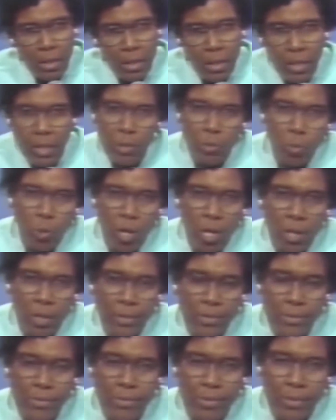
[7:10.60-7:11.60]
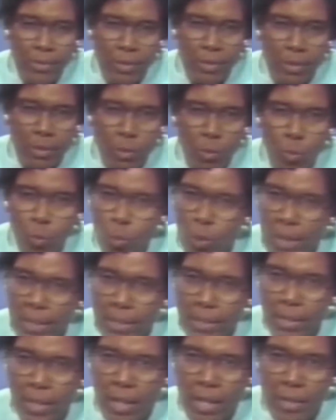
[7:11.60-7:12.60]
It was
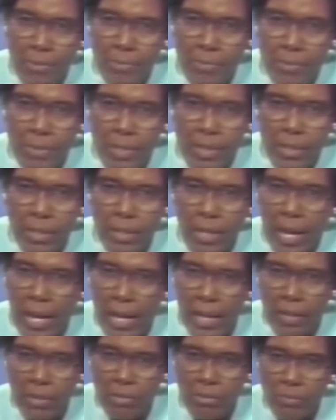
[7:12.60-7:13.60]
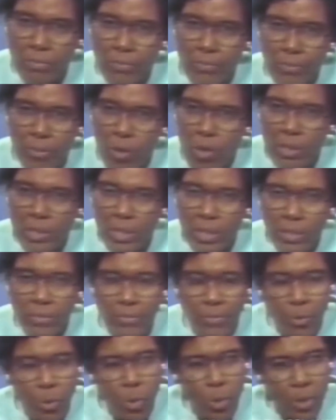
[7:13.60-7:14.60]

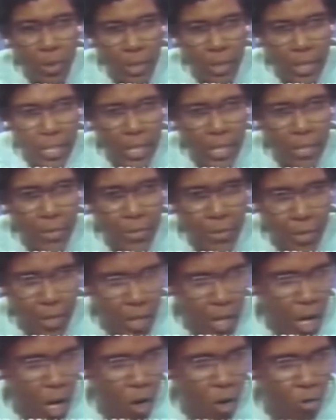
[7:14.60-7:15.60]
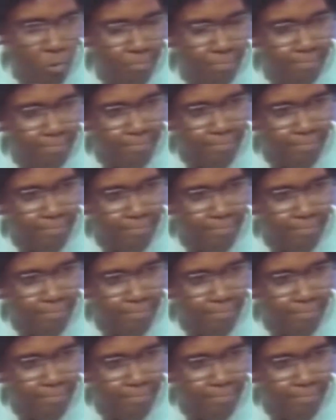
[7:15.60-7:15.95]
144 years ago